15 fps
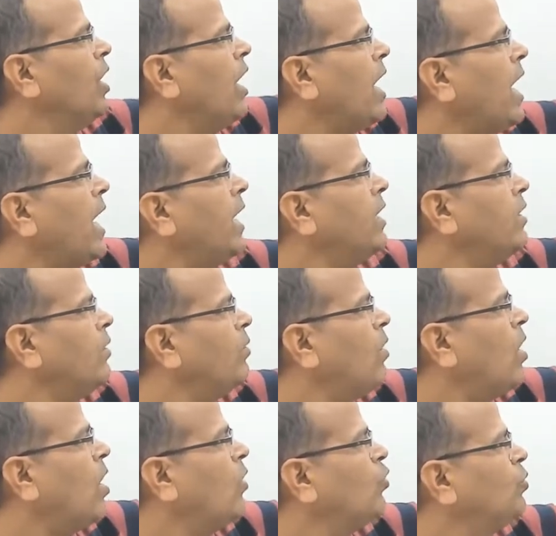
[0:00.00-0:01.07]
and
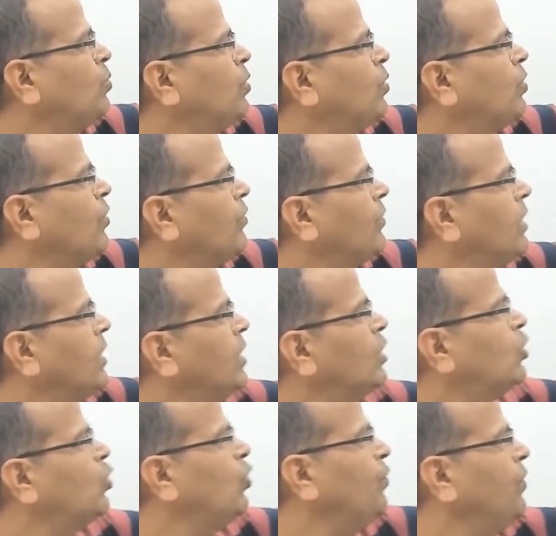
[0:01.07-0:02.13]
output of
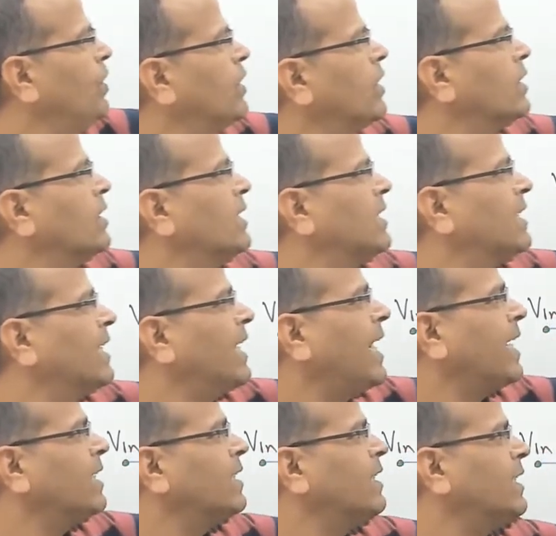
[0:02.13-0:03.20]
these two filters is
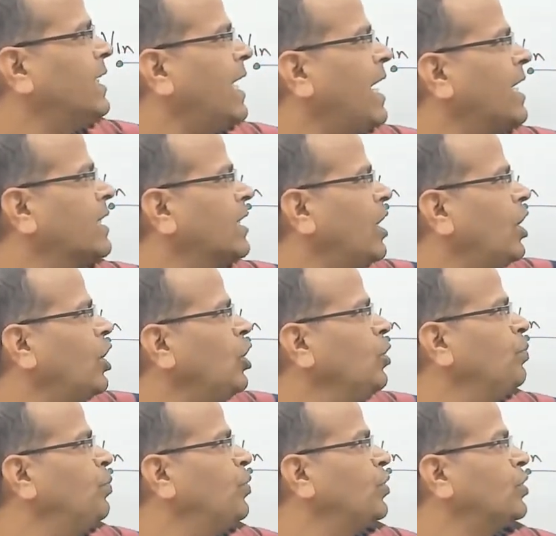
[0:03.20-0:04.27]
connected at the
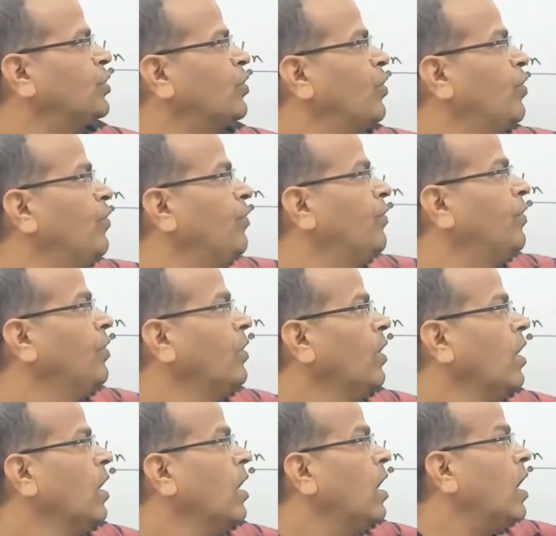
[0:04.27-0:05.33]
inputs of
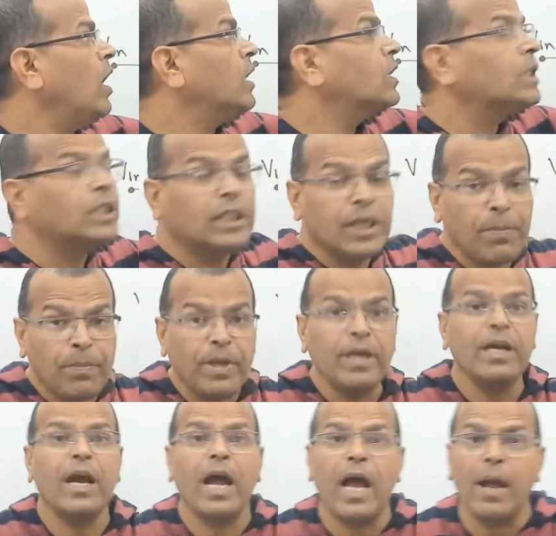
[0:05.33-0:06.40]
a
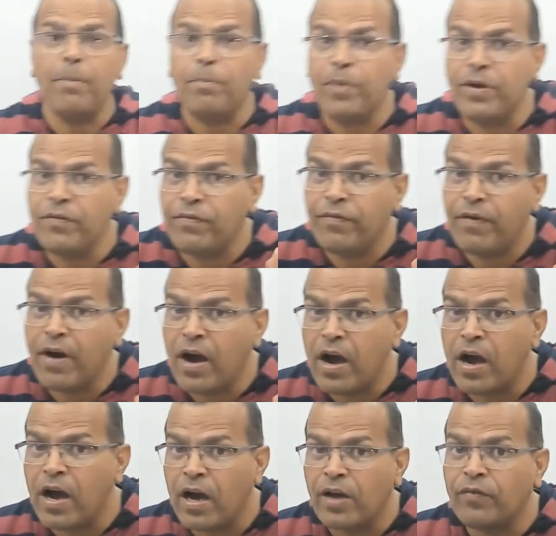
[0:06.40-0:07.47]
summing
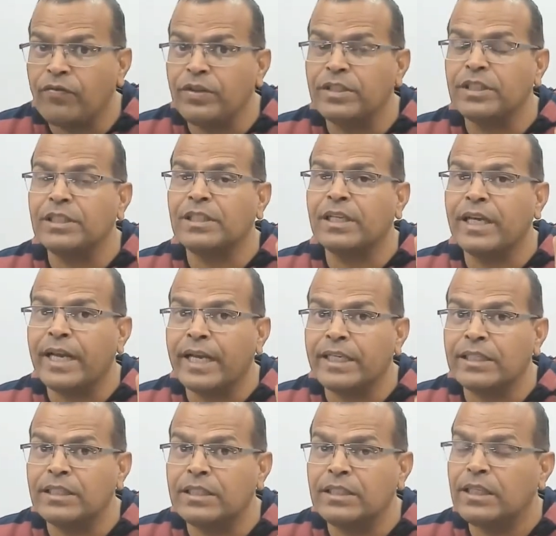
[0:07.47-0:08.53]
amplifier which is
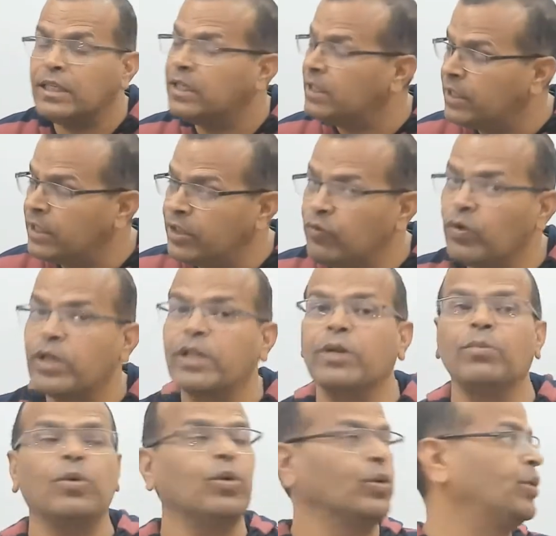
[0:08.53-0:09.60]
connected in
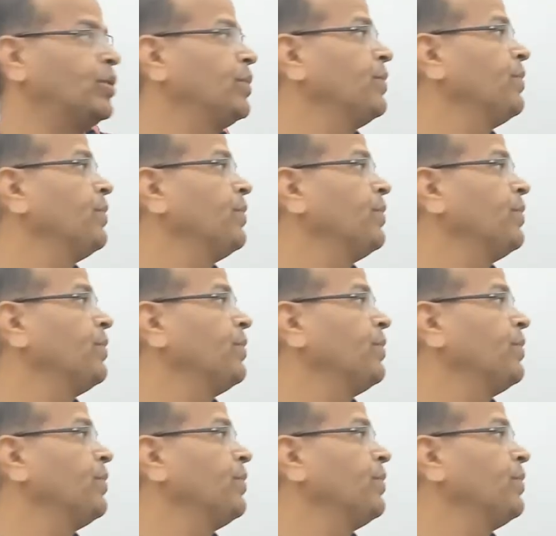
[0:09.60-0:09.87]
inverting mode,